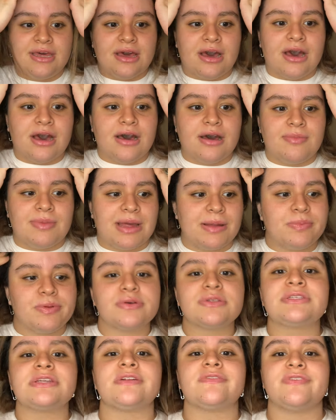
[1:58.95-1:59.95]
I
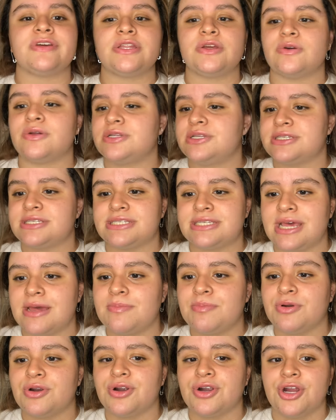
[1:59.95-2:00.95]
posted a video in
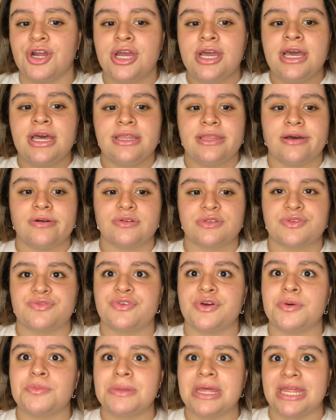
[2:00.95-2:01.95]
December that was
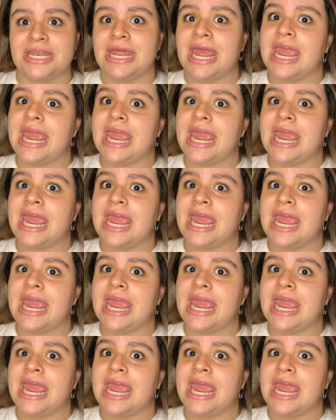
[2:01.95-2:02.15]
filmed in